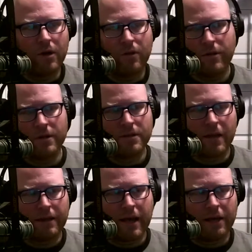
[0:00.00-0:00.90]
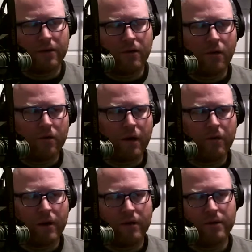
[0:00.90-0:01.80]
things like that. Okay,
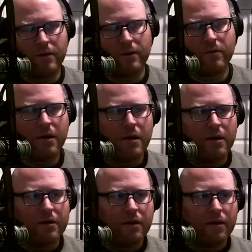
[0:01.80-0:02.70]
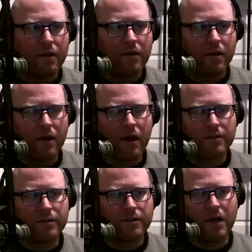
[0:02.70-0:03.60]
well, the
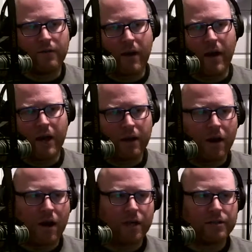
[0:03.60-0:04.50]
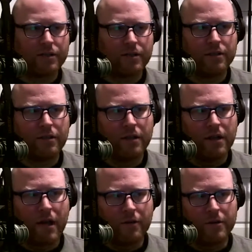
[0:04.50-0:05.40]
cost is kind of a high cost, and
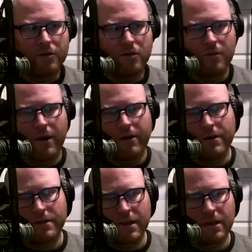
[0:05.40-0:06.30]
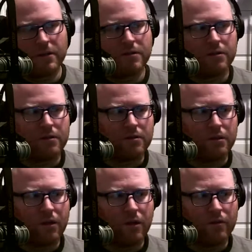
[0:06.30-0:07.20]
I'm concerned about these things, and
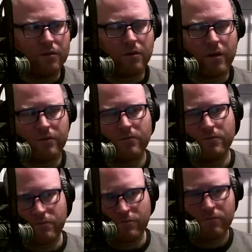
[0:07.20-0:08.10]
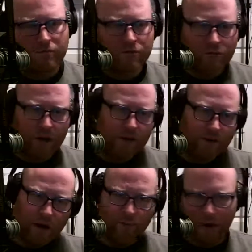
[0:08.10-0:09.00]
and so I try and
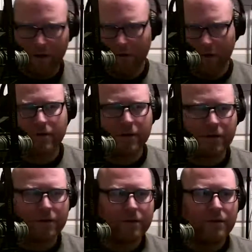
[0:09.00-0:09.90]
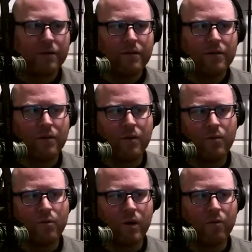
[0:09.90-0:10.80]
talk him back around to
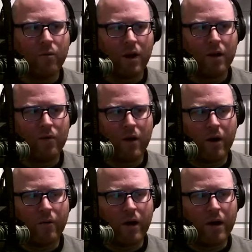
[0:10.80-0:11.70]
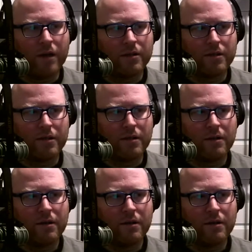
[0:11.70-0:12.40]
what he wanted and where he was. And